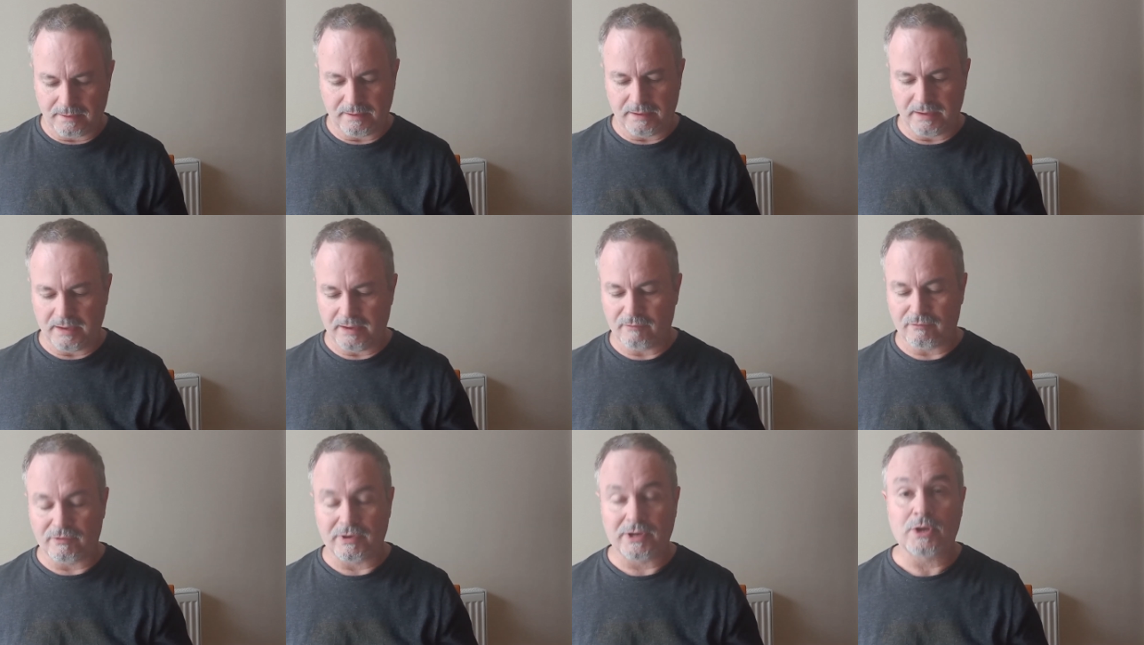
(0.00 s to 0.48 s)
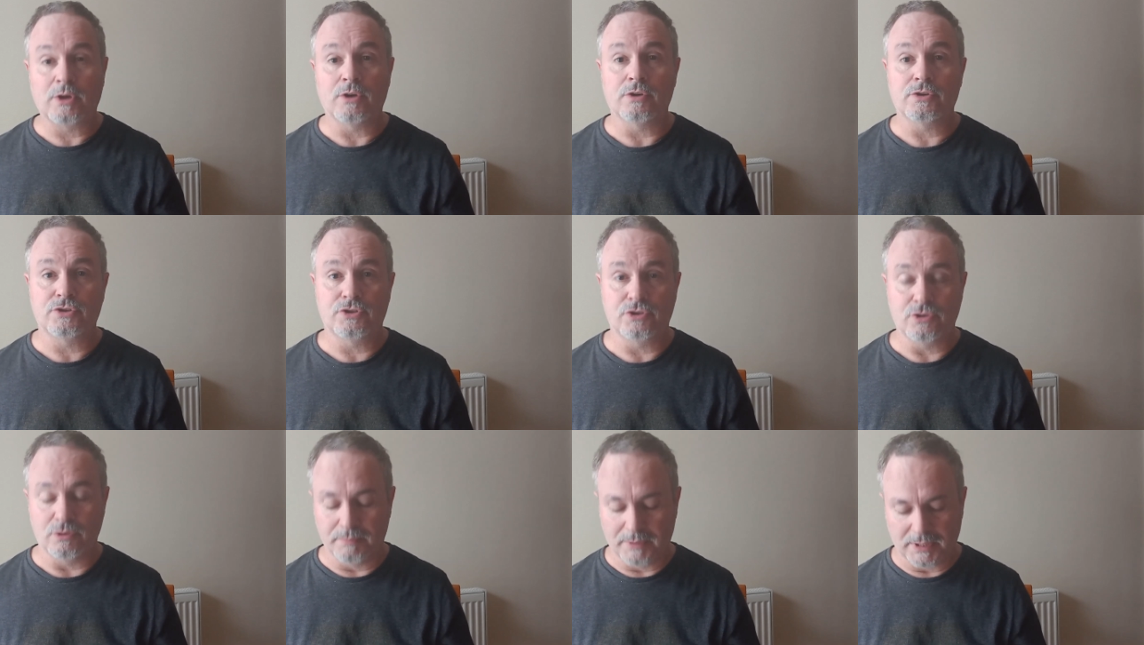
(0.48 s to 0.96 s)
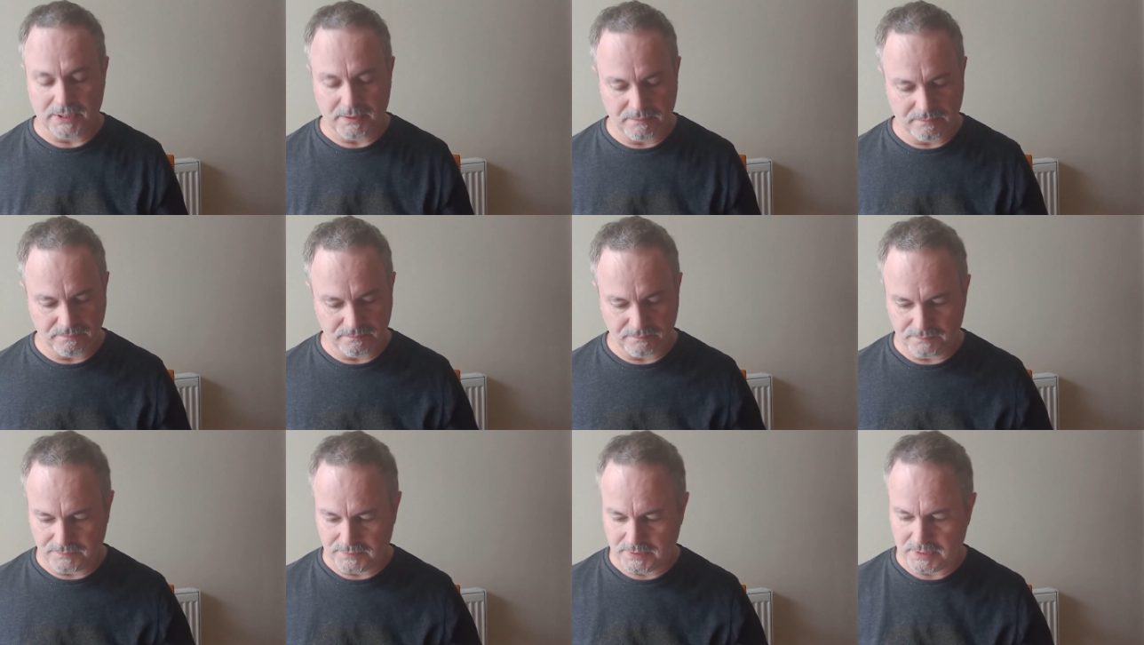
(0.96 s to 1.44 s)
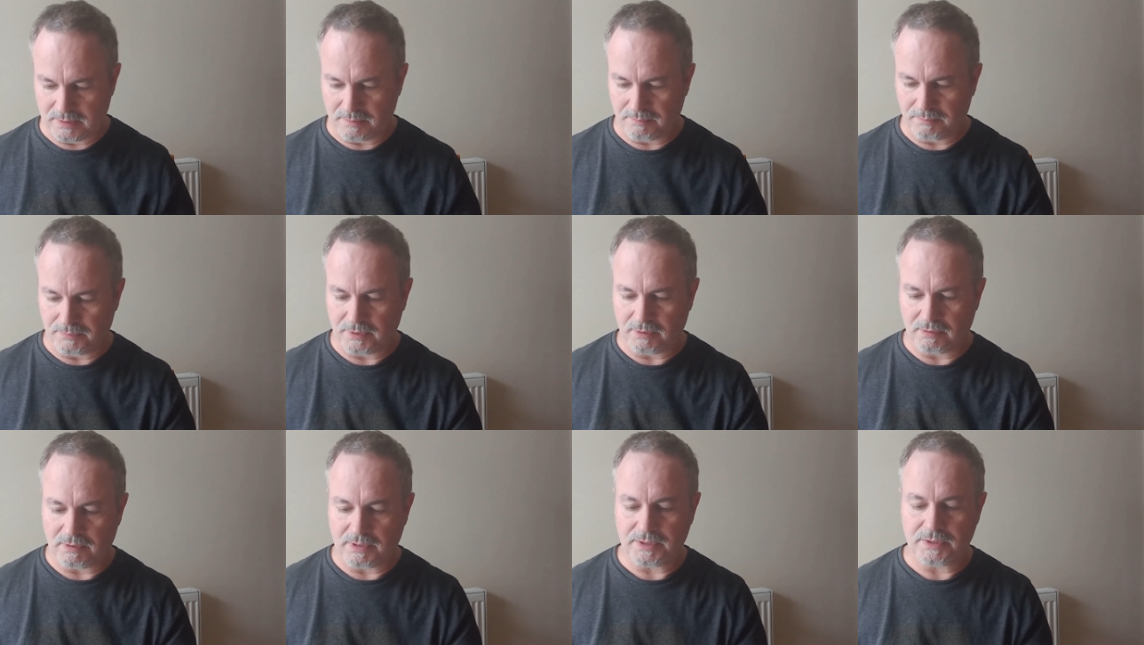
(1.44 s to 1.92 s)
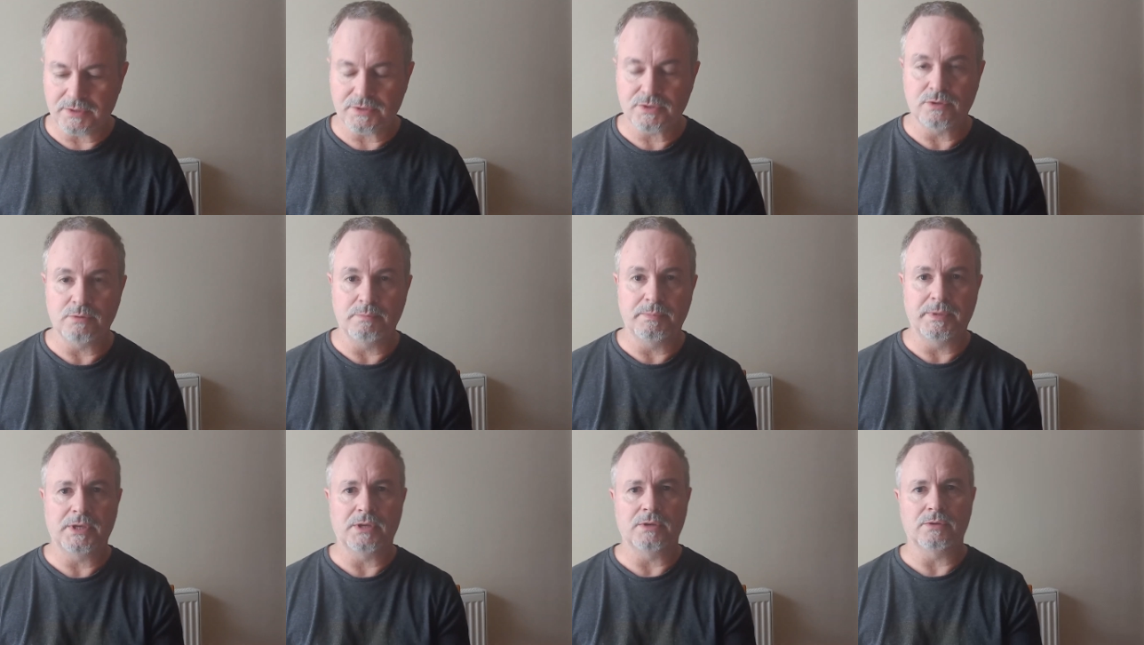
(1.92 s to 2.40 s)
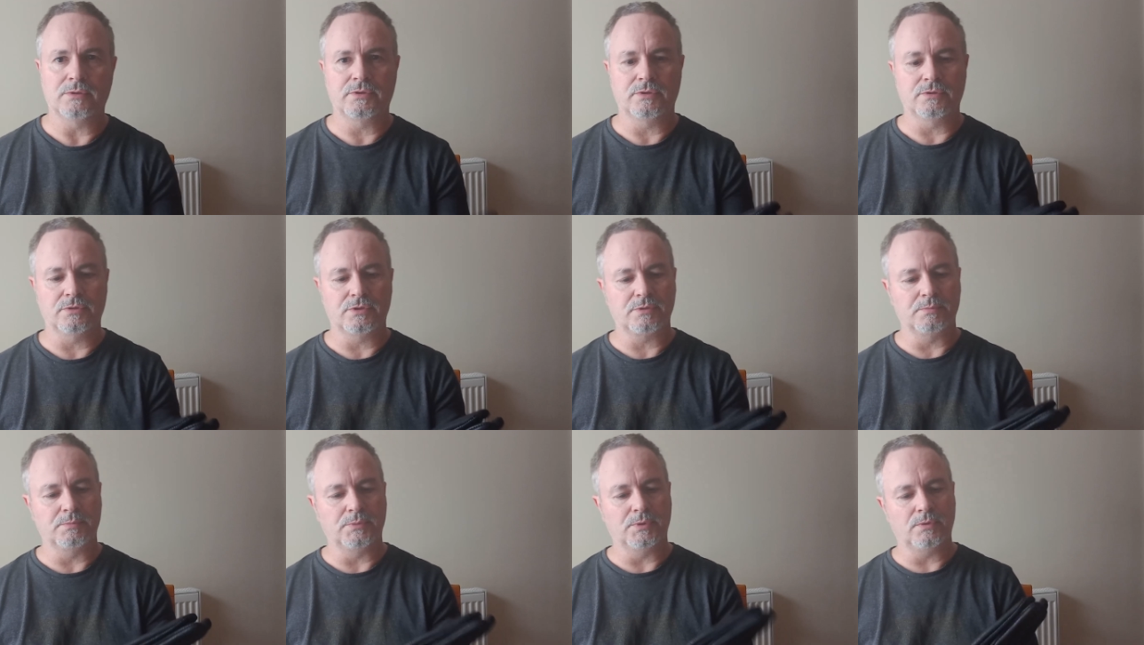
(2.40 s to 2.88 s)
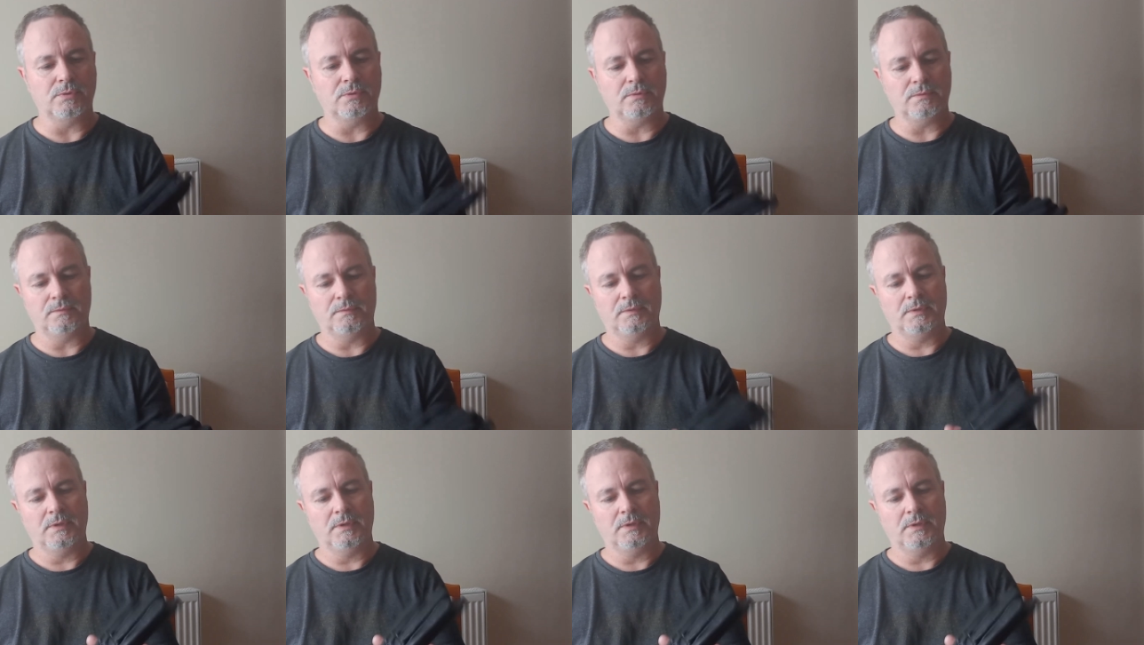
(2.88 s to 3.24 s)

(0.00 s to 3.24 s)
every costumer. They're either too big or too small.